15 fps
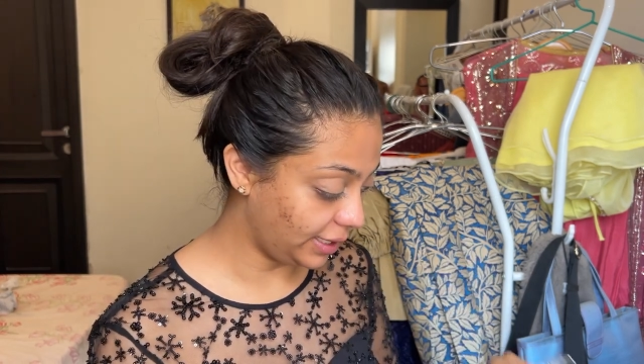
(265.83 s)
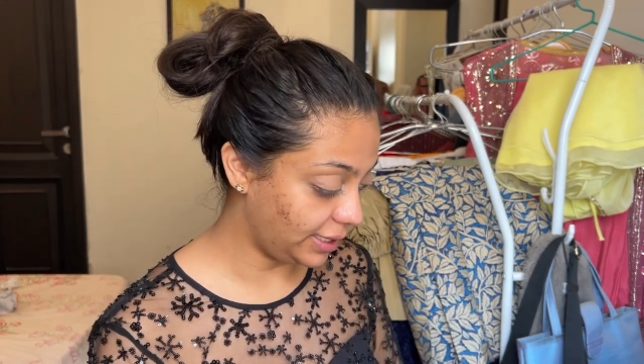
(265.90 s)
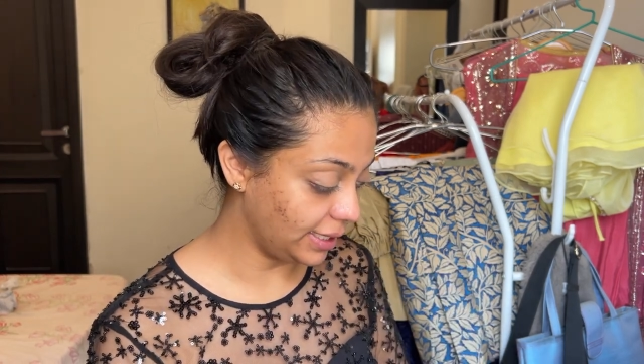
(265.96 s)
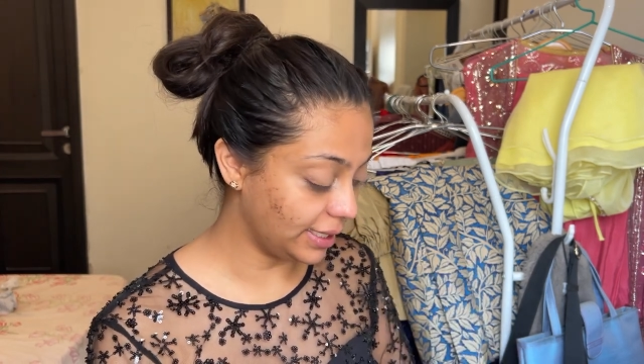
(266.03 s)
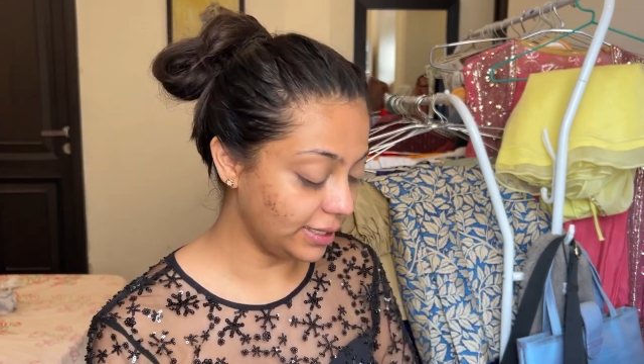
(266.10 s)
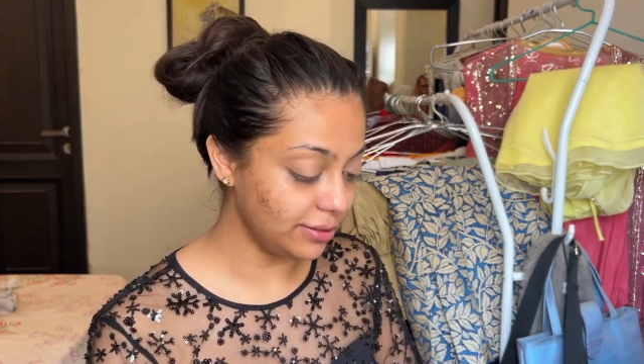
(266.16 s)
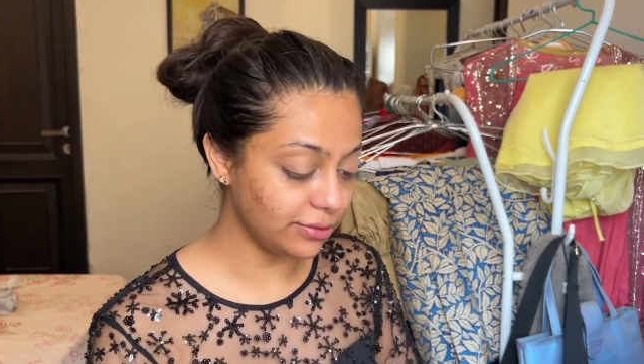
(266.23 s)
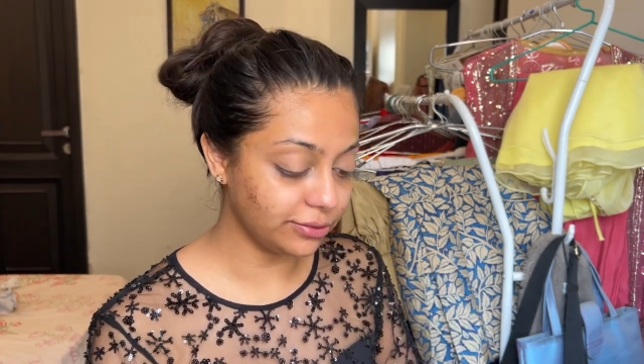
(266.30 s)

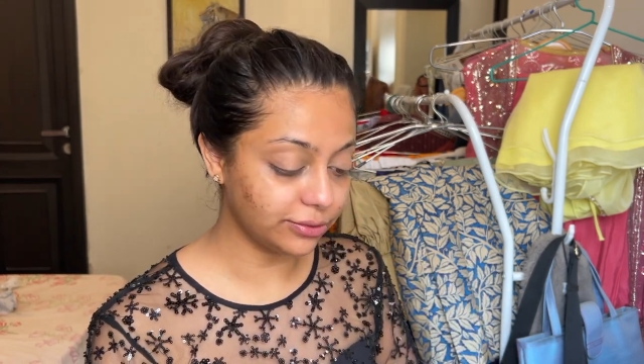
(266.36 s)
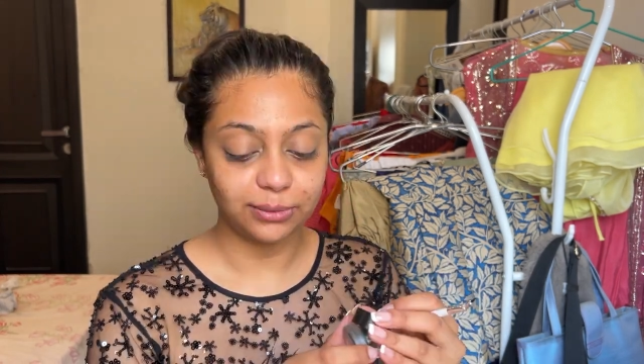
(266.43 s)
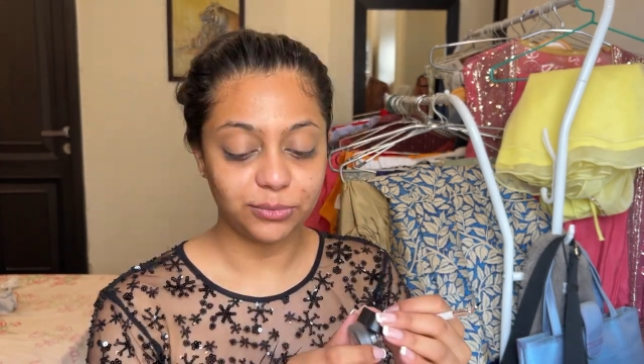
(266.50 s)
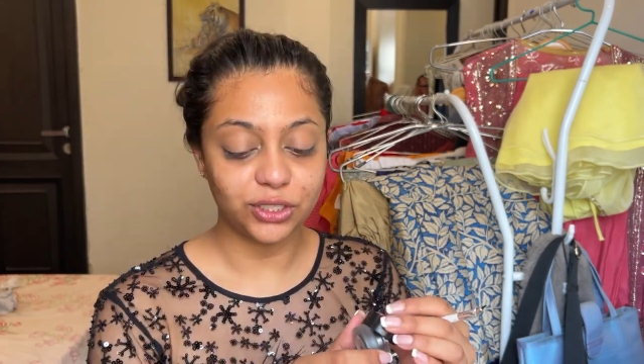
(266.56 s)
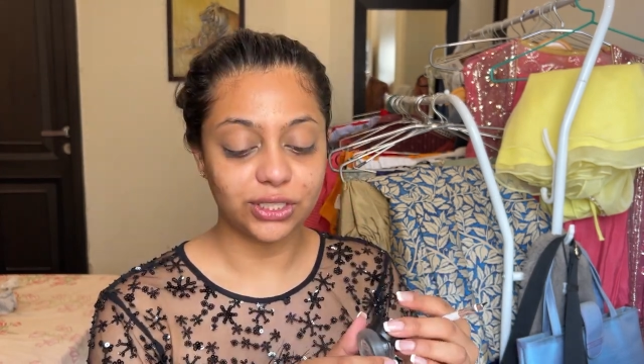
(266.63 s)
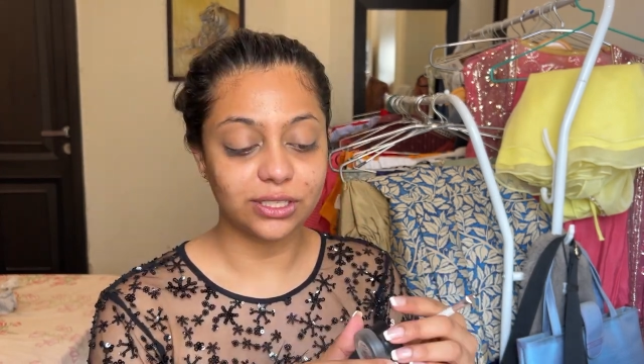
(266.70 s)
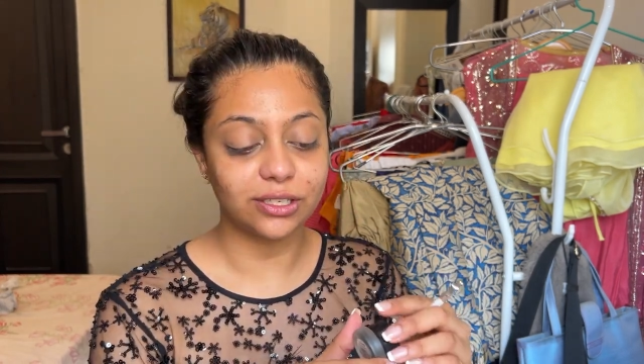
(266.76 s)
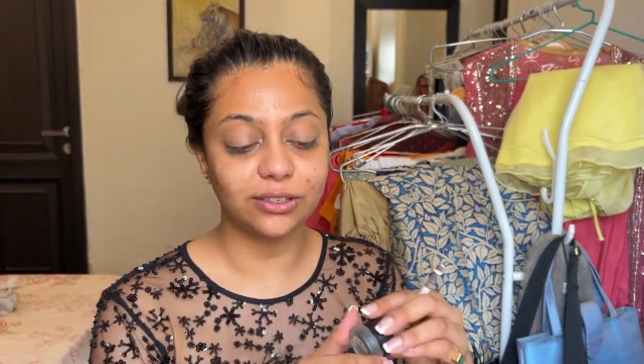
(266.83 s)
enough, I'm
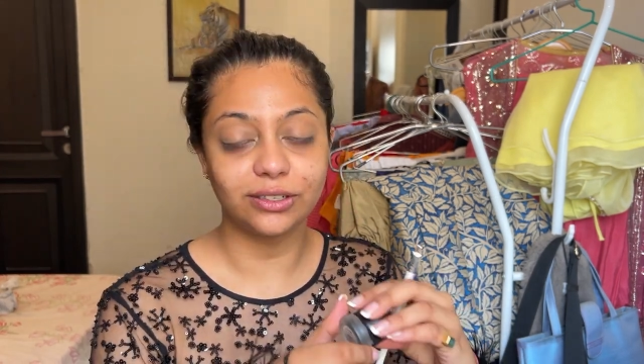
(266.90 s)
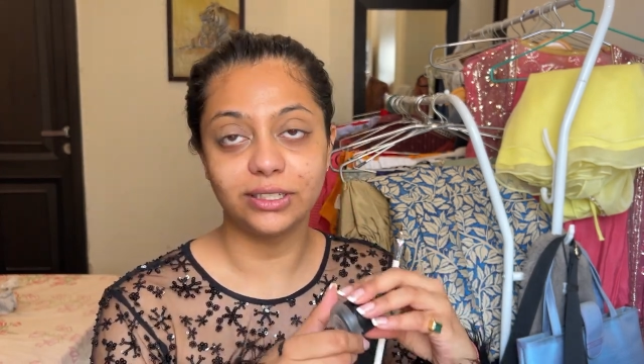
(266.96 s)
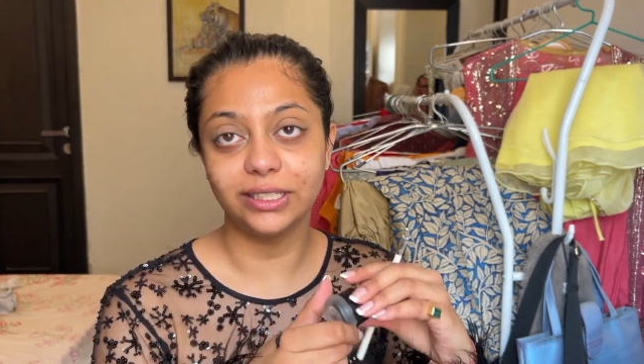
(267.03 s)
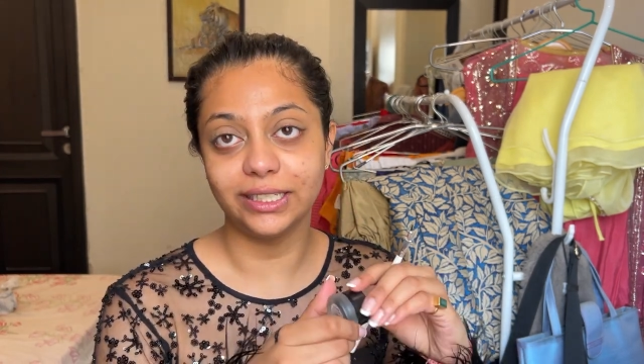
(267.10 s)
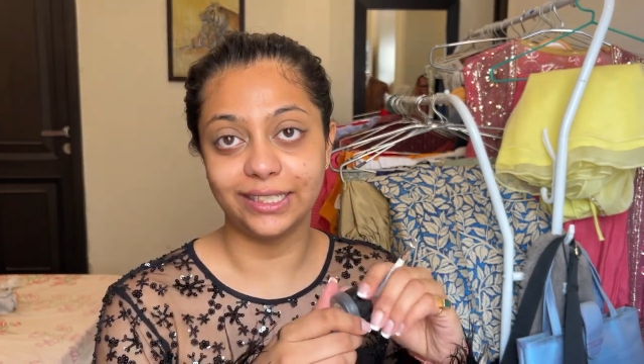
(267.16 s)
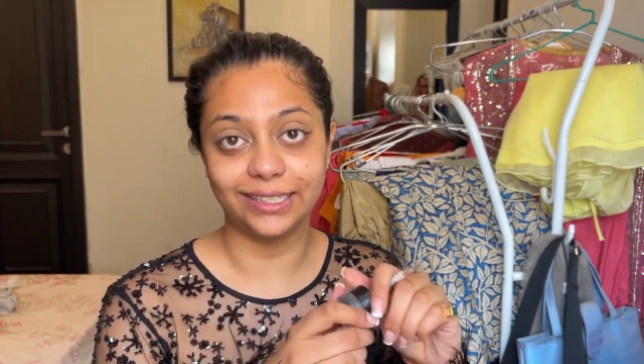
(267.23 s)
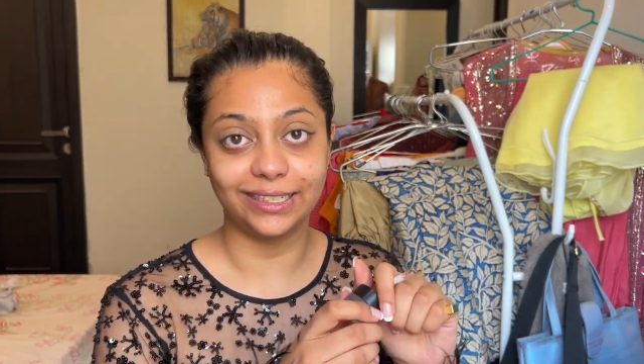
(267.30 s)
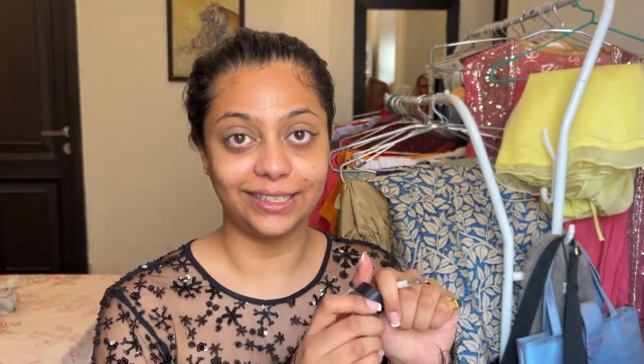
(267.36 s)
just gonna
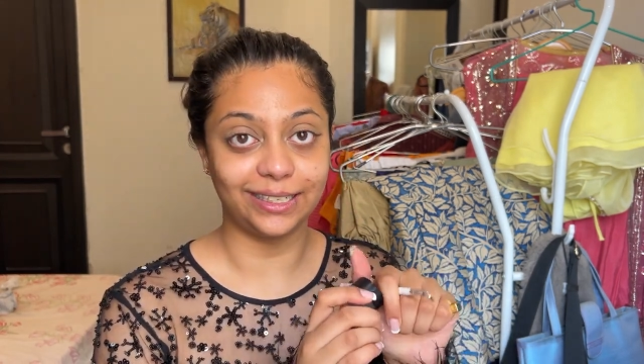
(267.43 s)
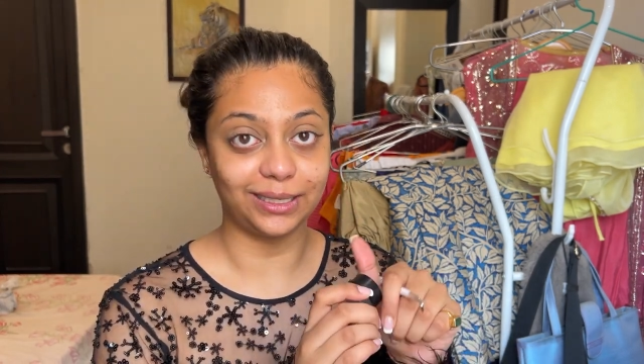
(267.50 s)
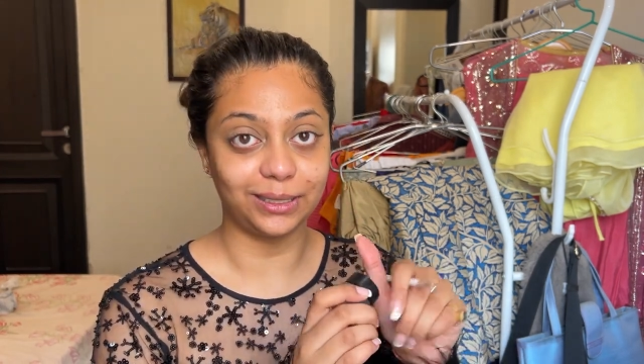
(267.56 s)
lid it